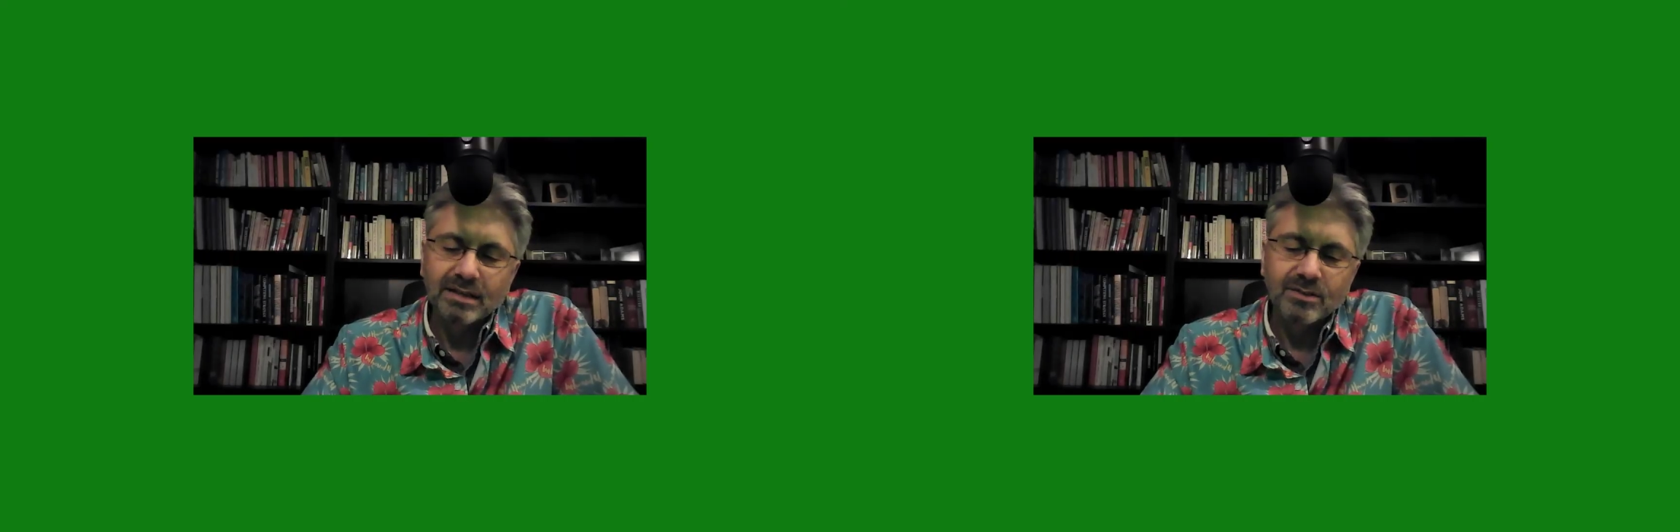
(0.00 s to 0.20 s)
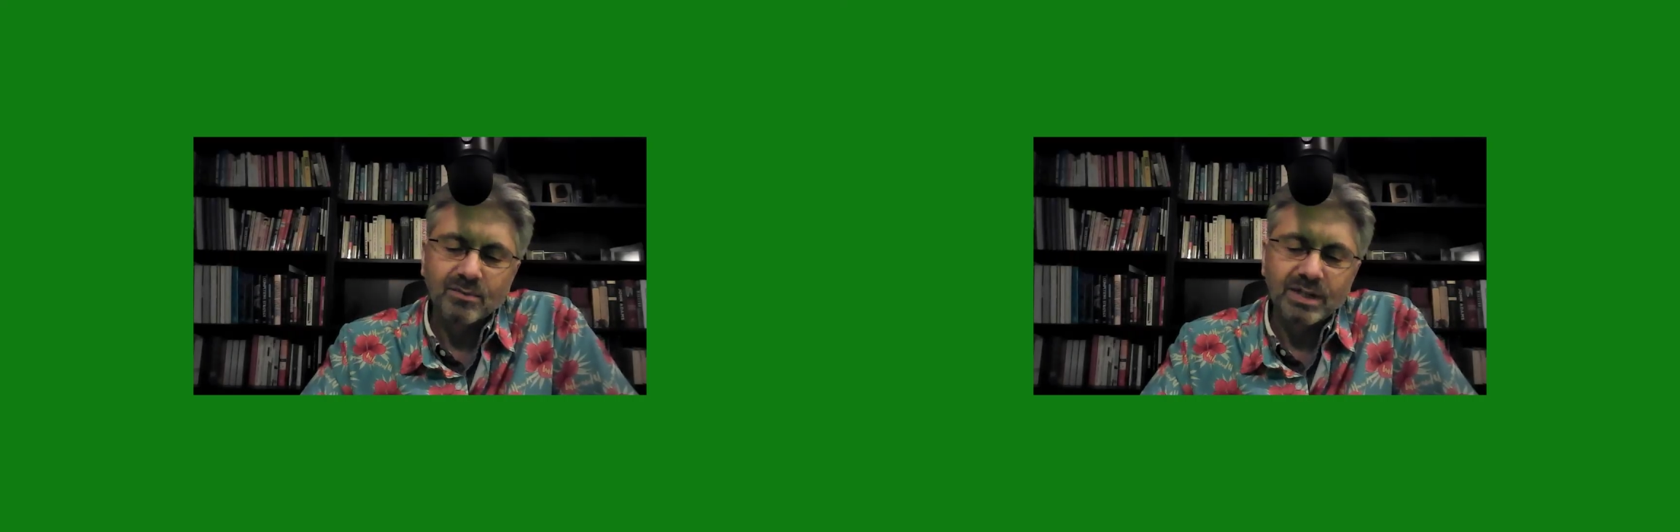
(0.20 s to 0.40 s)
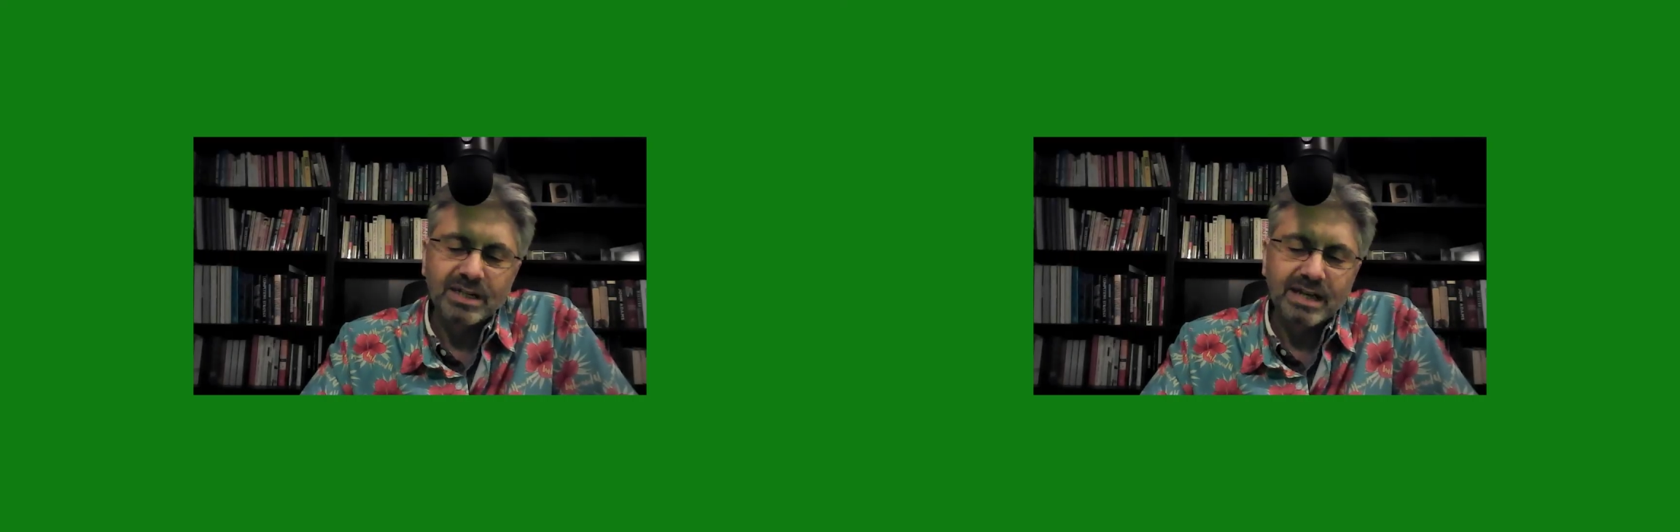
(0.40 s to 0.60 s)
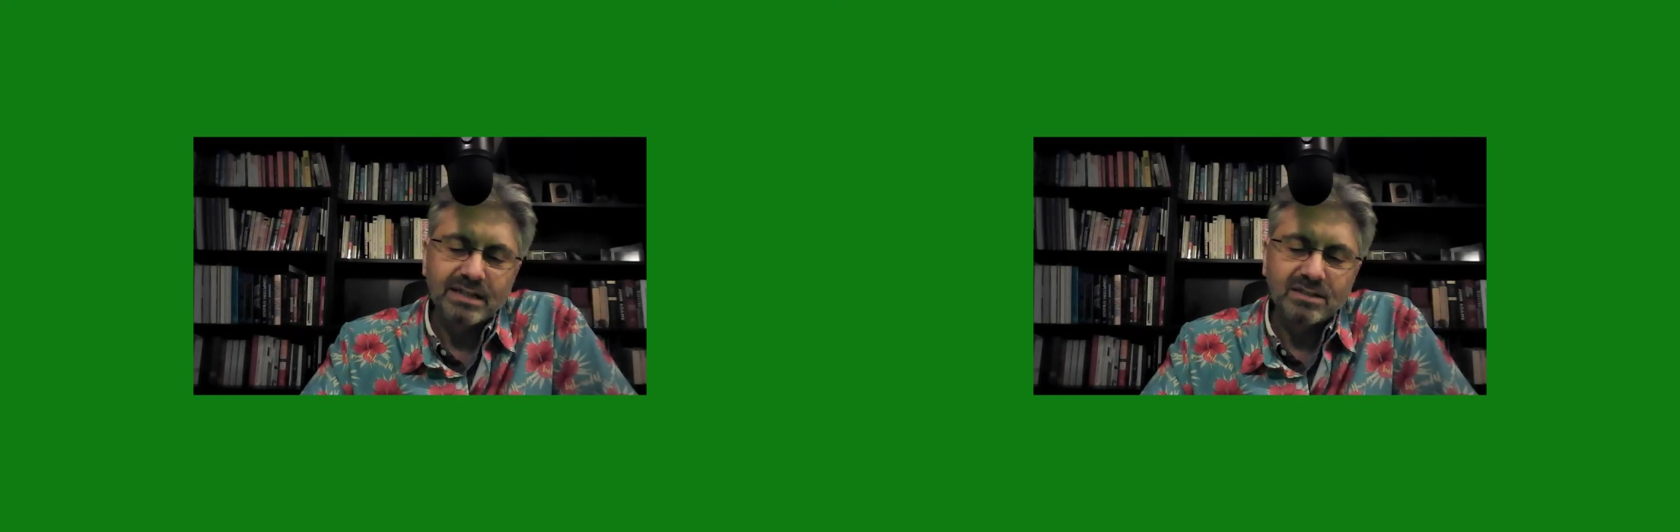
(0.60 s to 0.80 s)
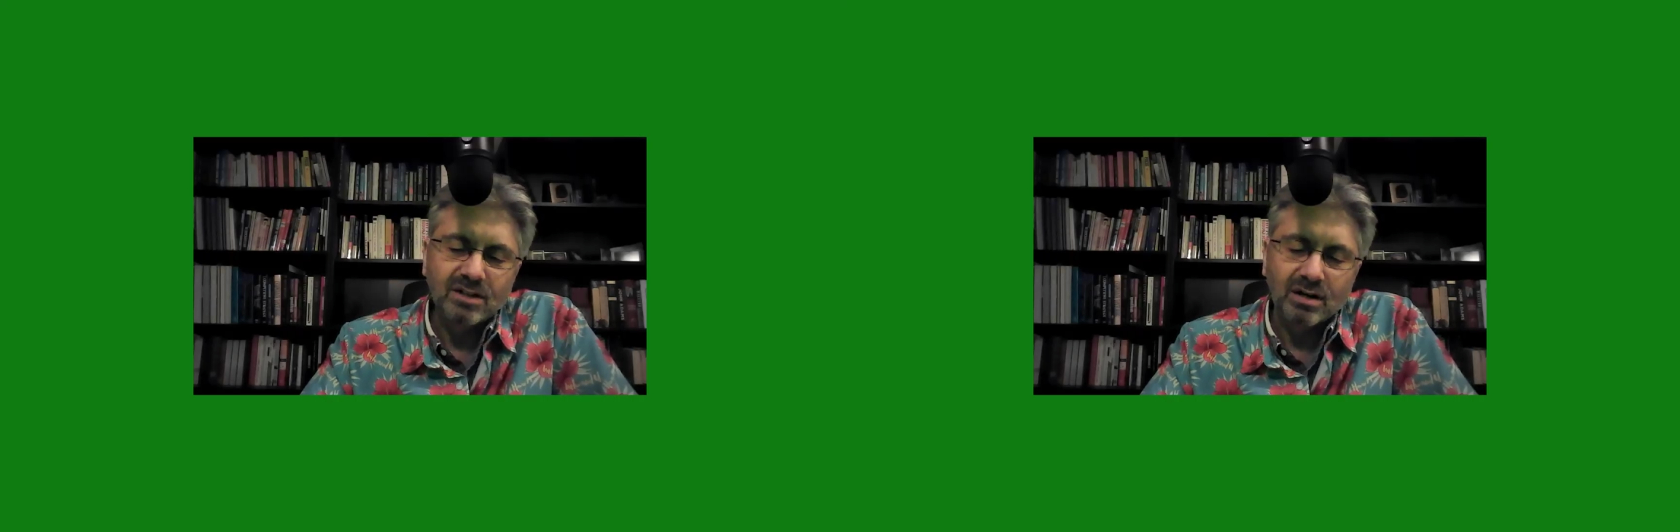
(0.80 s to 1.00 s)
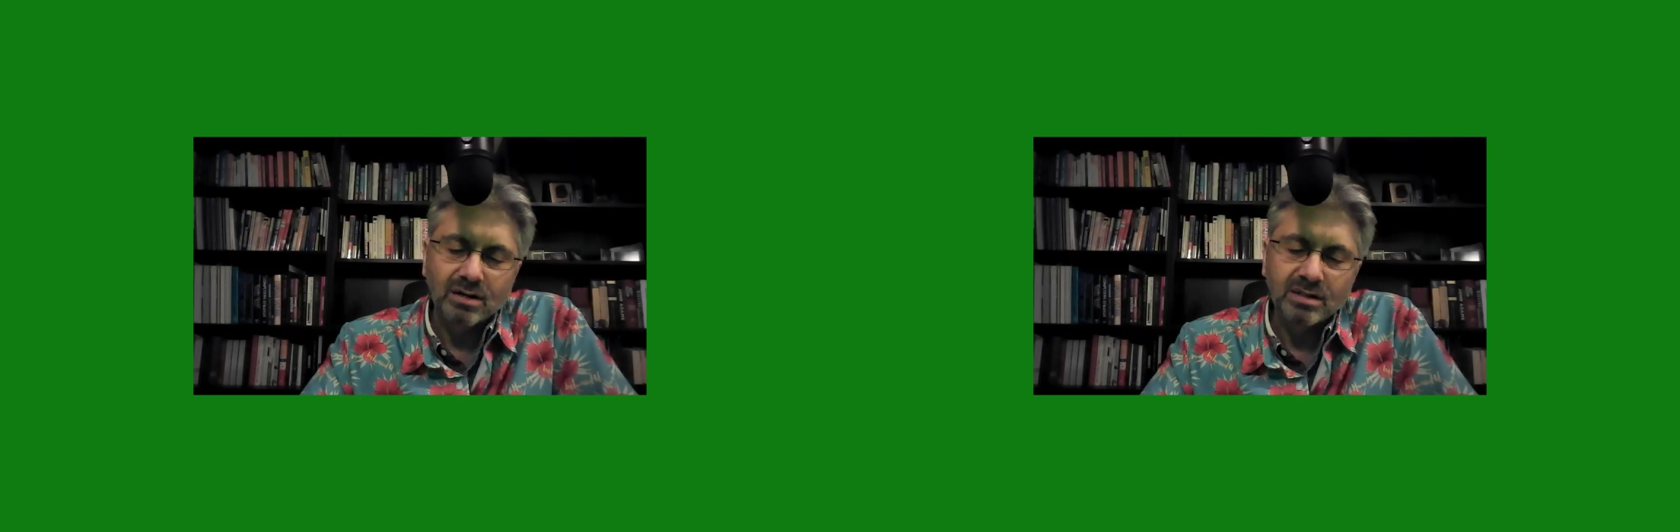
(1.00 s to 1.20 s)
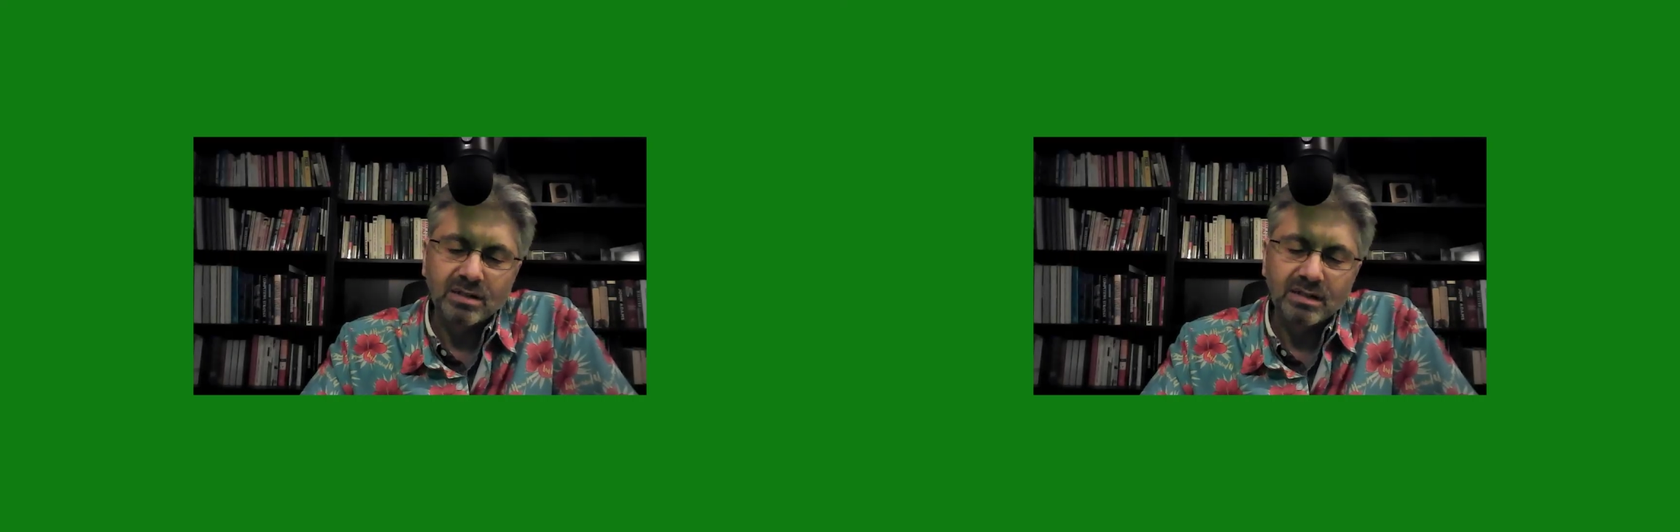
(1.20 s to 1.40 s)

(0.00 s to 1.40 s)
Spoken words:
3 days dark,